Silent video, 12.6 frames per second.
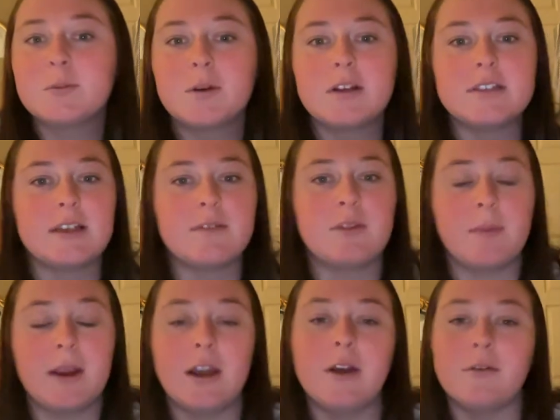was, if the
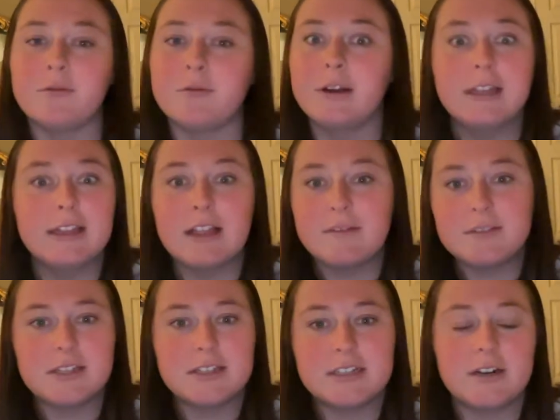parent really loves
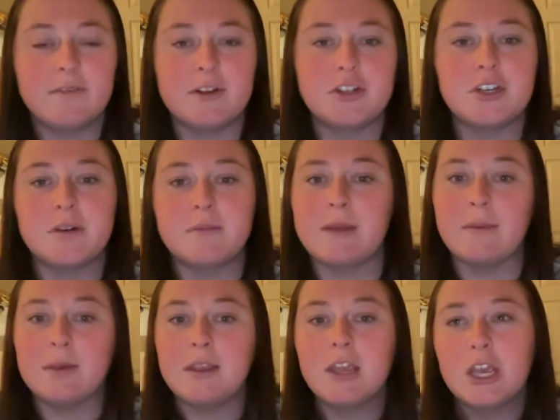this intervention,
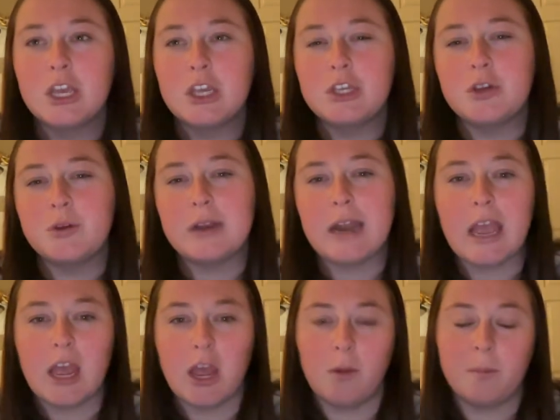maybe you can
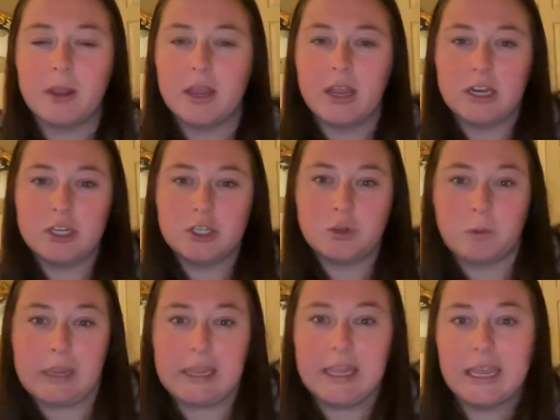help
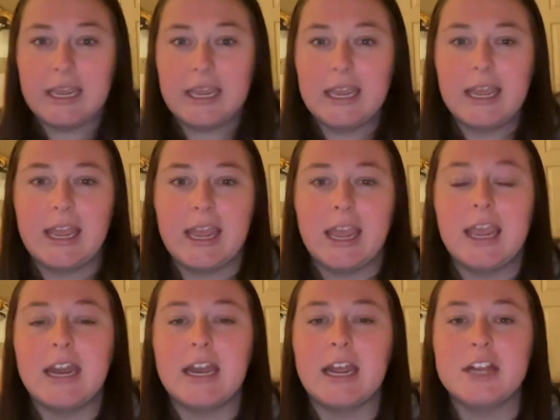tweak it
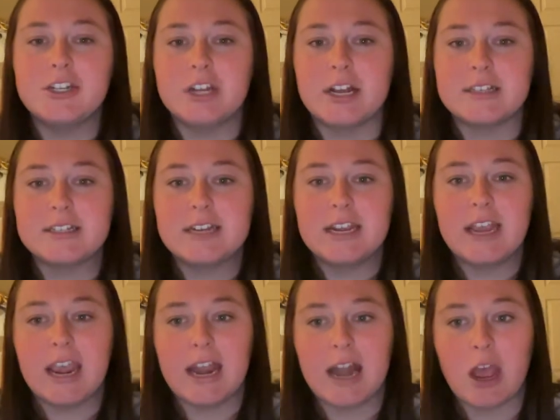and adjust it
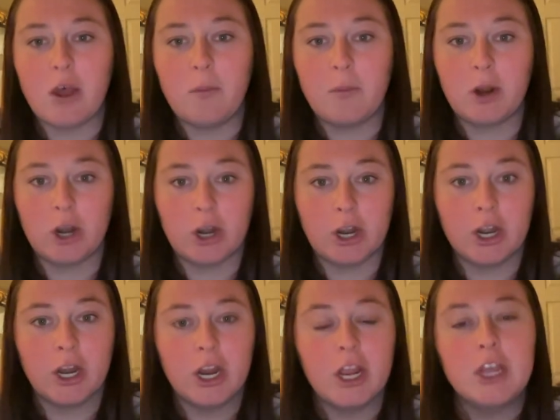and help
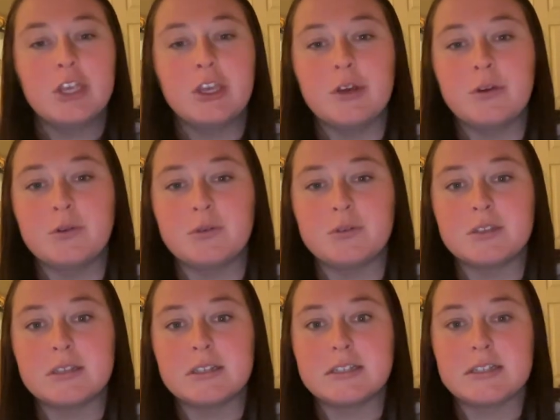her
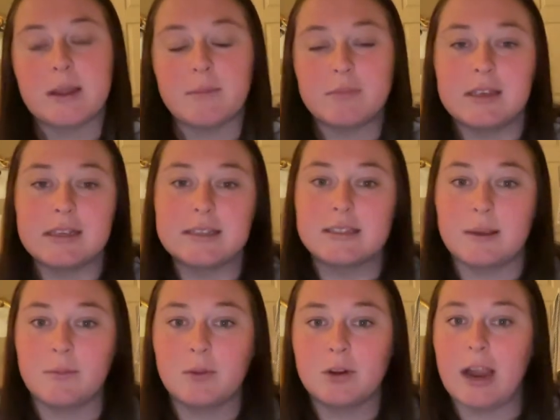use something
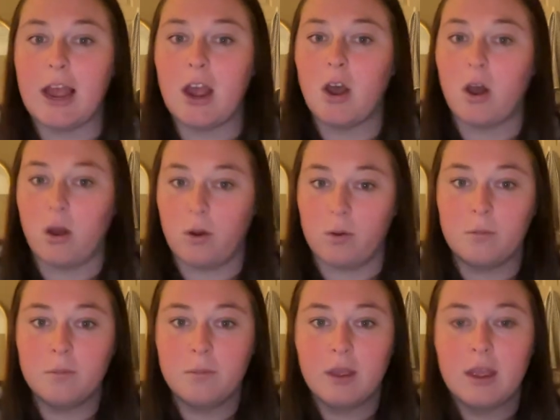similar at home